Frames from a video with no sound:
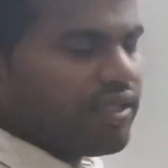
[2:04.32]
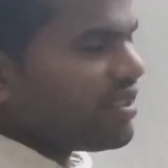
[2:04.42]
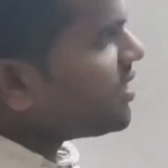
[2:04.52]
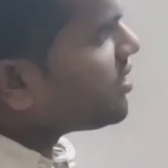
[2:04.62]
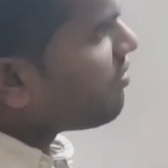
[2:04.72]

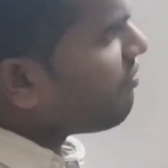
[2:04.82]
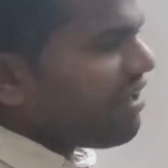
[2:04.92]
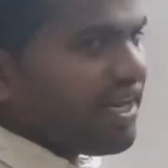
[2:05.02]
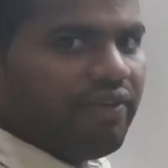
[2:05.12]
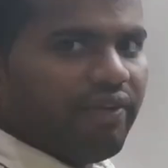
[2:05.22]
These are
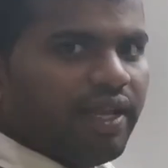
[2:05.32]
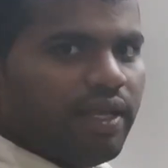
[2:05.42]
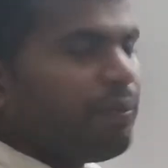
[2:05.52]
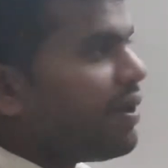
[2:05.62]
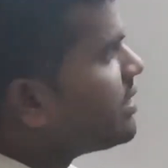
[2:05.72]
very,
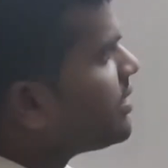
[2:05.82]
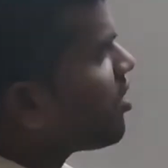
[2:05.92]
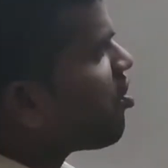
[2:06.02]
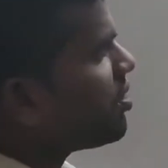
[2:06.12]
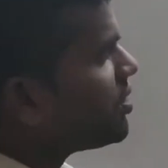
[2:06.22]
very
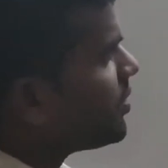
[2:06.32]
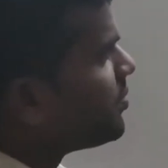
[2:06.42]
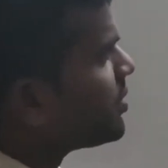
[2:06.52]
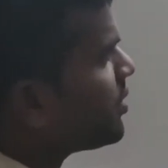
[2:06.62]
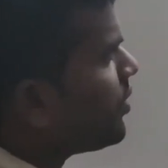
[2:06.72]
basic
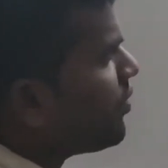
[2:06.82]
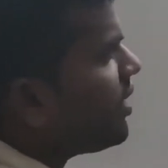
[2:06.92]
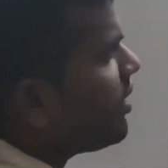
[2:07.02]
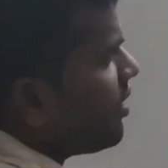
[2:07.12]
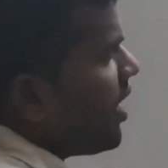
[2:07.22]
concepts. You
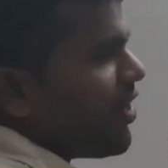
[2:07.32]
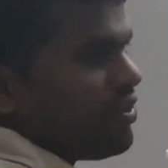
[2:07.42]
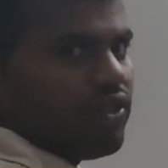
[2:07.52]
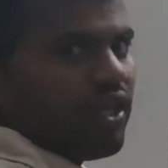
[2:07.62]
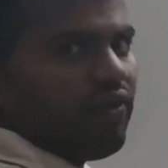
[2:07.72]
will
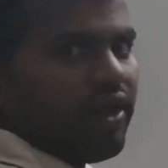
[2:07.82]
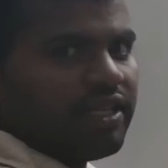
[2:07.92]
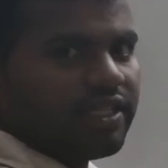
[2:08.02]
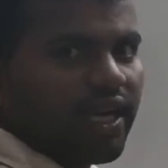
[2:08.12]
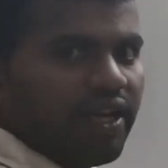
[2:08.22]
enjoy
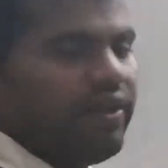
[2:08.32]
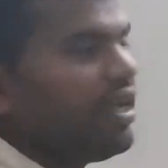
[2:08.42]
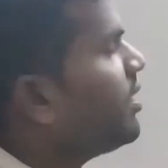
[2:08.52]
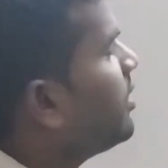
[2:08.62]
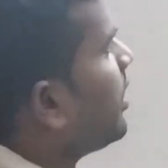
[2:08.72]
while
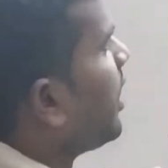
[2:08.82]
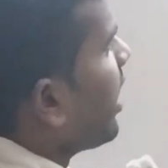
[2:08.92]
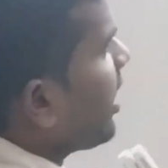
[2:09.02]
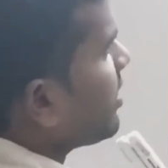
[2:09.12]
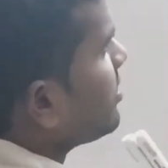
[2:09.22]
studying.
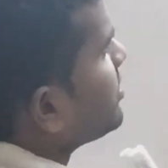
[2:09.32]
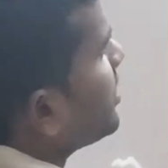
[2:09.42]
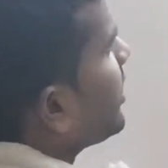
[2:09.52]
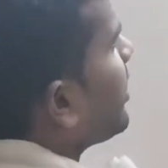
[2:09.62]
I can say